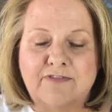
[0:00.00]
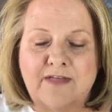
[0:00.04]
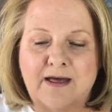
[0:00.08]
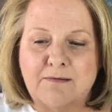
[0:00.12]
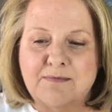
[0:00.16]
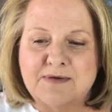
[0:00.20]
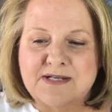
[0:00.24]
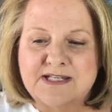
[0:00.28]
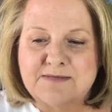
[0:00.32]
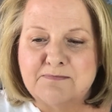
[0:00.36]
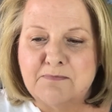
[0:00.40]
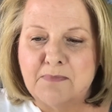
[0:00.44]

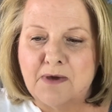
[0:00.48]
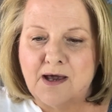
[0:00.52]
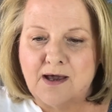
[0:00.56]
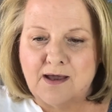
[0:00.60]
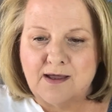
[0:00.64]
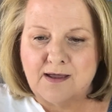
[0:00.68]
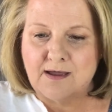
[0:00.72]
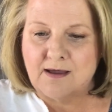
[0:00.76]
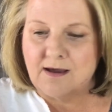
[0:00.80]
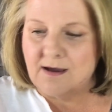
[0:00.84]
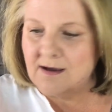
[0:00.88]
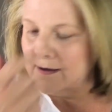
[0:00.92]
That was
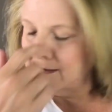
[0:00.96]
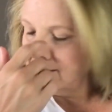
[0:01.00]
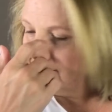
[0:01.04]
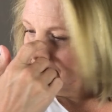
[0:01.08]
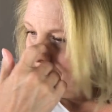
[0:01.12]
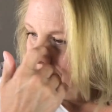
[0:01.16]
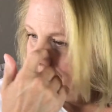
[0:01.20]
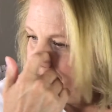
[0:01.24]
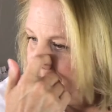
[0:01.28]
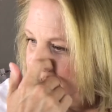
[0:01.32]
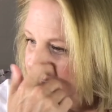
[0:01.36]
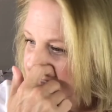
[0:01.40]
my
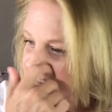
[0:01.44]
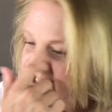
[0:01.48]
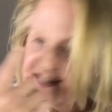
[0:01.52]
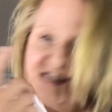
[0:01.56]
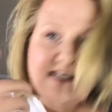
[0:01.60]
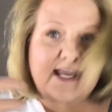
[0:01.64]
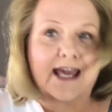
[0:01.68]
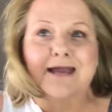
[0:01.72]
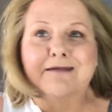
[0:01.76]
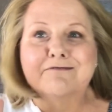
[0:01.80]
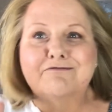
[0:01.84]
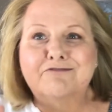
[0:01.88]

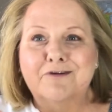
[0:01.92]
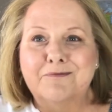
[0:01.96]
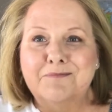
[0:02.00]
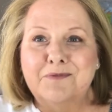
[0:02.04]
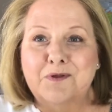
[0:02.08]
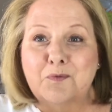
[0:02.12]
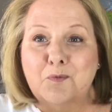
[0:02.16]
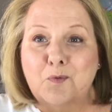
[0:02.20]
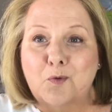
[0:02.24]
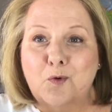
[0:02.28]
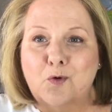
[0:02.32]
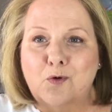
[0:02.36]
escape from
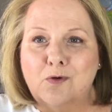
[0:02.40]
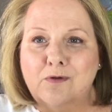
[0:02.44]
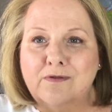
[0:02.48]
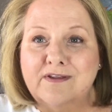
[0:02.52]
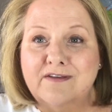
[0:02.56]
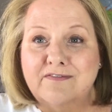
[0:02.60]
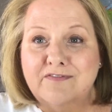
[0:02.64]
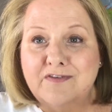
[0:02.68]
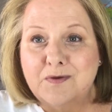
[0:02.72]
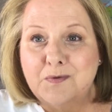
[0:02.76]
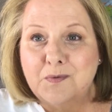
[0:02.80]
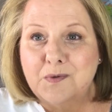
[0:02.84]
the world,
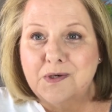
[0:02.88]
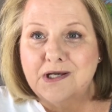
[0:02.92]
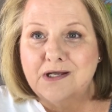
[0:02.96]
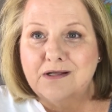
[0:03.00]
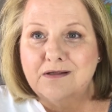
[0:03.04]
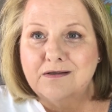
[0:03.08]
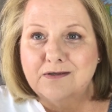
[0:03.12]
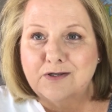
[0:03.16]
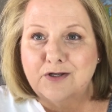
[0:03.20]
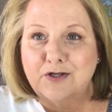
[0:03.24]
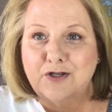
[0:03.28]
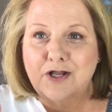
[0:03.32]
if you
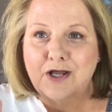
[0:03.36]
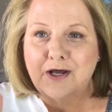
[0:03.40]
will,